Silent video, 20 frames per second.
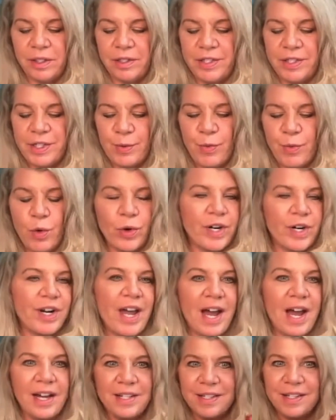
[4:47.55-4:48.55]
Support
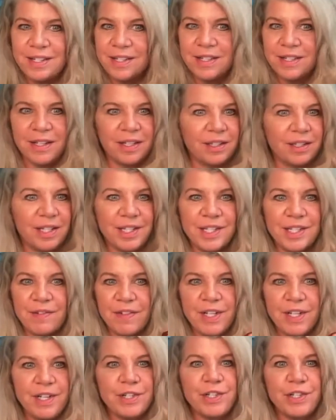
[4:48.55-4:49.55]
has a list
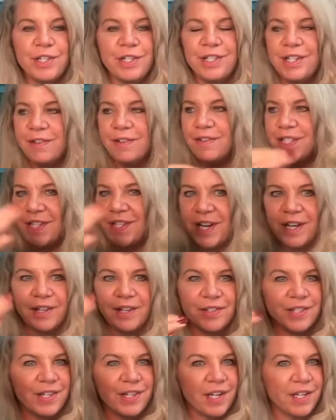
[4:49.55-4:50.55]
of initiatives,
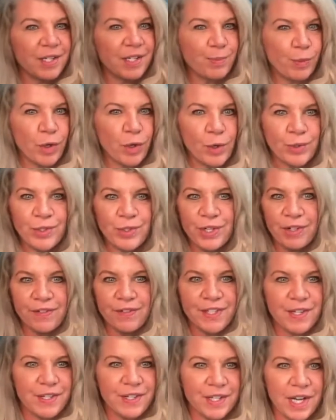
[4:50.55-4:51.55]
sales does, pro
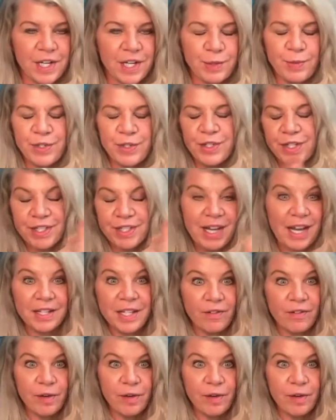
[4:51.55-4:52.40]
services, customer success.